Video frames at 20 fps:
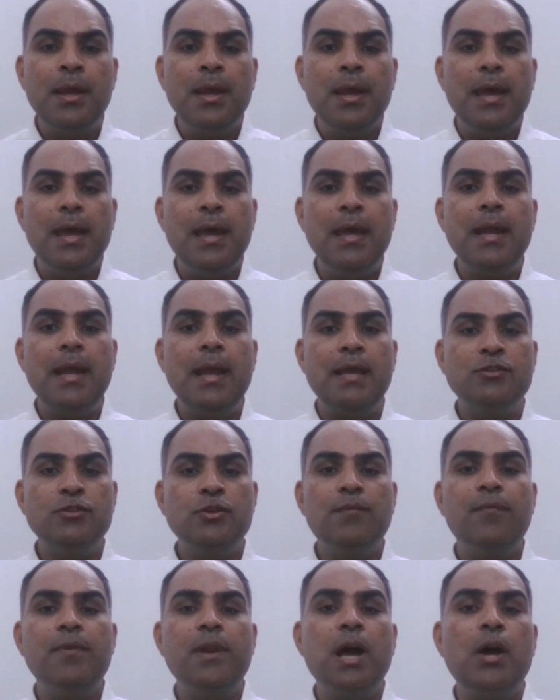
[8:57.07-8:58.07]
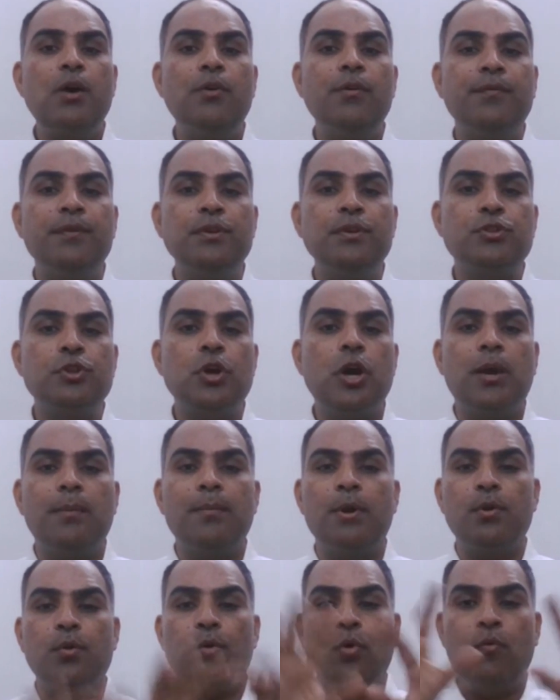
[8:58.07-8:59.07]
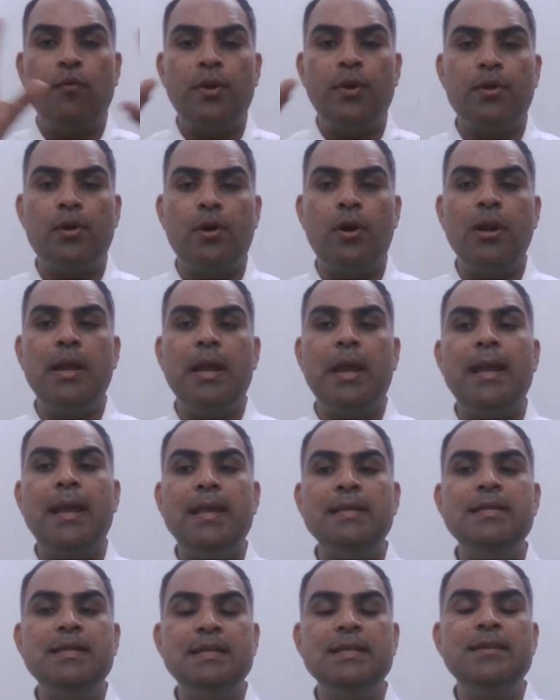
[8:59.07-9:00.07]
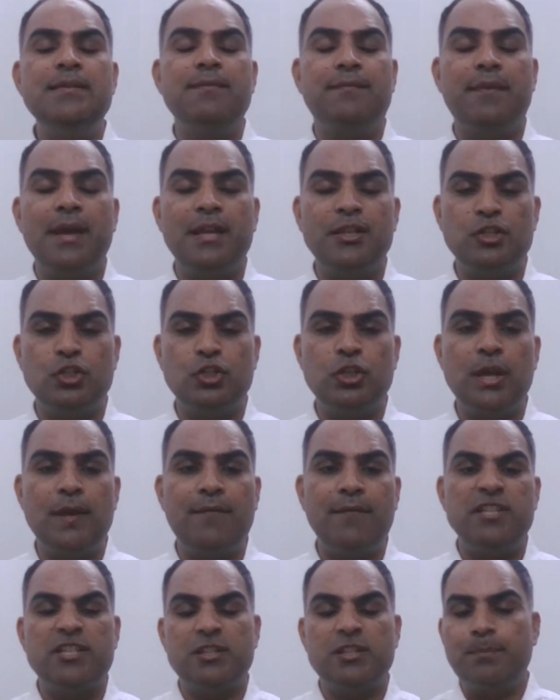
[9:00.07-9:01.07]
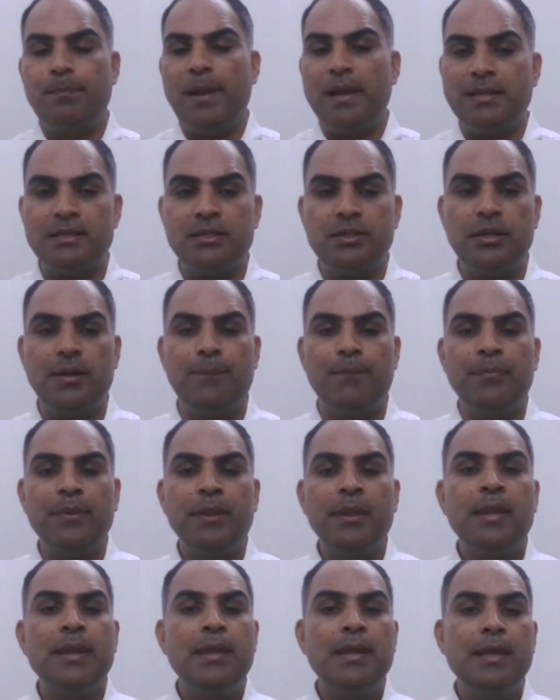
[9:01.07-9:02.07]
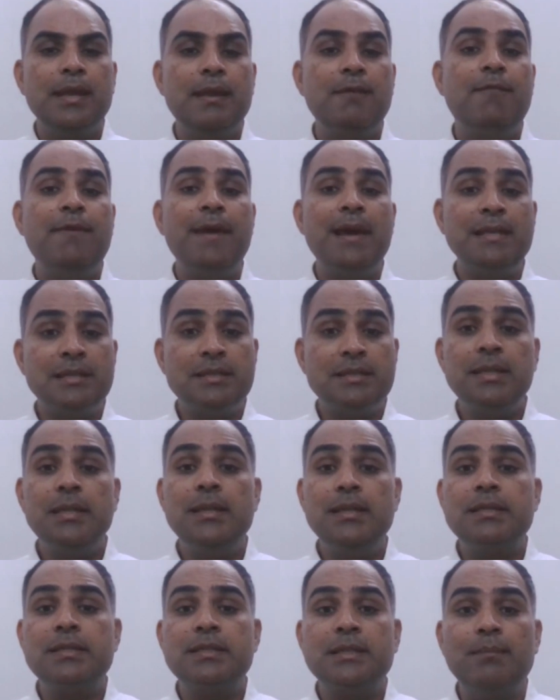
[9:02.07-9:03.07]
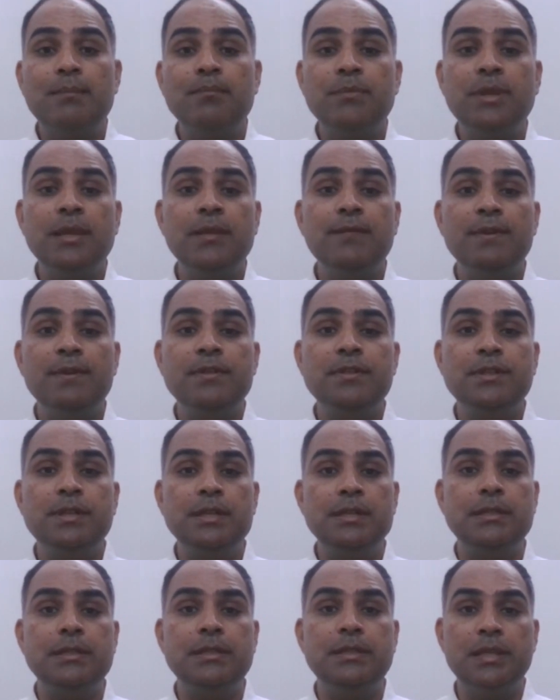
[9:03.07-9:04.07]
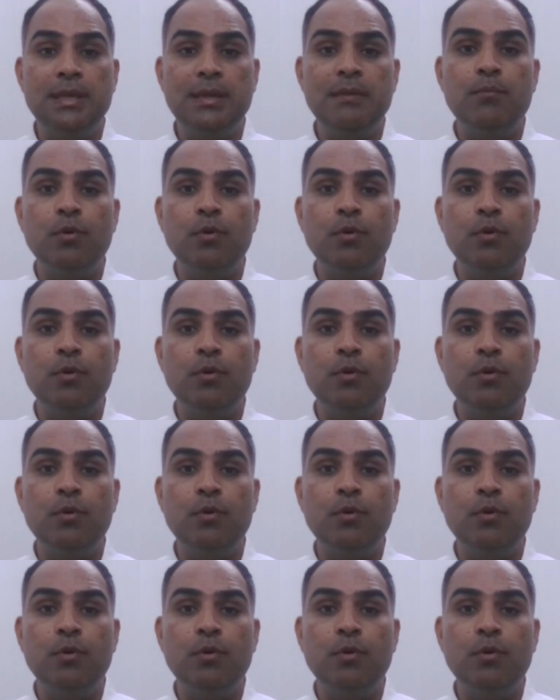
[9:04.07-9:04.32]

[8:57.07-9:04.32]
And as of now, if you talk about overall anti-VEGF spectrum, Avastin is something which is the